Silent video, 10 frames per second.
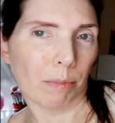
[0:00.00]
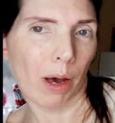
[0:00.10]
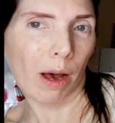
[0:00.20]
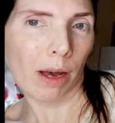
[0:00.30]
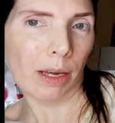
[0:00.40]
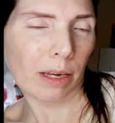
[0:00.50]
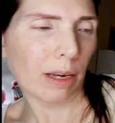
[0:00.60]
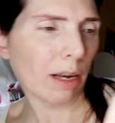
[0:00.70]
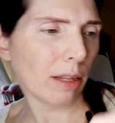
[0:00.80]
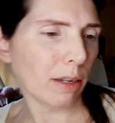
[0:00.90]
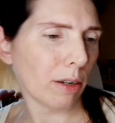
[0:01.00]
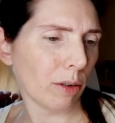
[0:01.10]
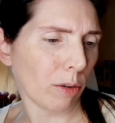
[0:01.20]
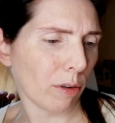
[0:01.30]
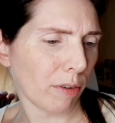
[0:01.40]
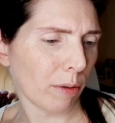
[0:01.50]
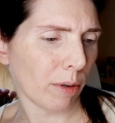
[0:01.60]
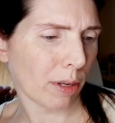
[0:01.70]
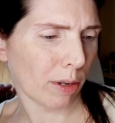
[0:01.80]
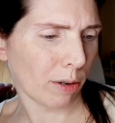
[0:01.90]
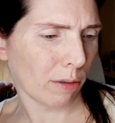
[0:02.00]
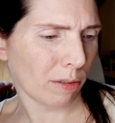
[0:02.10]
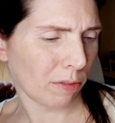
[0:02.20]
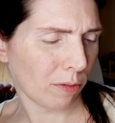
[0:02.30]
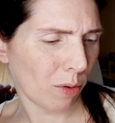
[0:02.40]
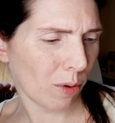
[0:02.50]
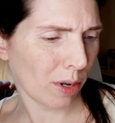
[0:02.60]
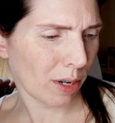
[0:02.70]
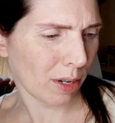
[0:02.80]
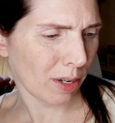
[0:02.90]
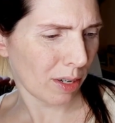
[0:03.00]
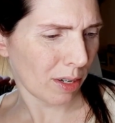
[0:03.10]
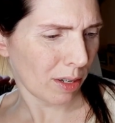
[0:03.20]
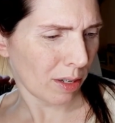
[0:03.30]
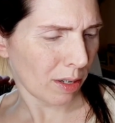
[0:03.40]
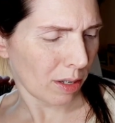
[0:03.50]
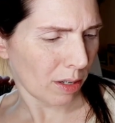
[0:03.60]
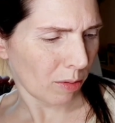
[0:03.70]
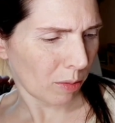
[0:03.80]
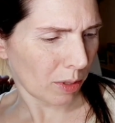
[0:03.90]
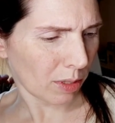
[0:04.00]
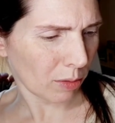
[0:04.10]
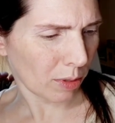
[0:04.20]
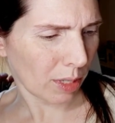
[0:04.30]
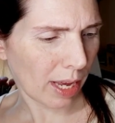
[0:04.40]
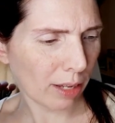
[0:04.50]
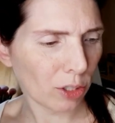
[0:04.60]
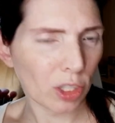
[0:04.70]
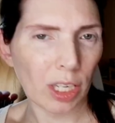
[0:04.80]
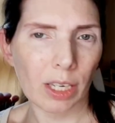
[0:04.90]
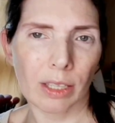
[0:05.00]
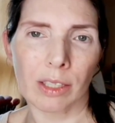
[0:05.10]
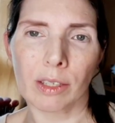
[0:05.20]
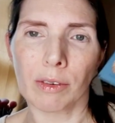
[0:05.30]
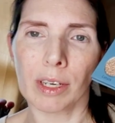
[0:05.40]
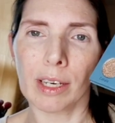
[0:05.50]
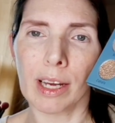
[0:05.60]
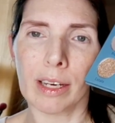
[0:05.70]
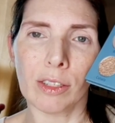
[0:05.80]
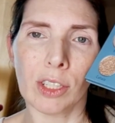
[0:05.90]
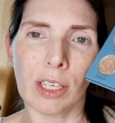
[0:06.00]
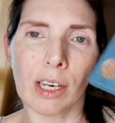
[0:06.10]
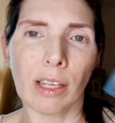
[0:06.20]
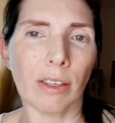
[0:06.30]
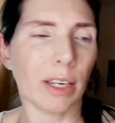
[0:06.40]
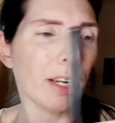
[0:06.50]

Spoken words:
bog color or if I want to go for this one algae, this green algae color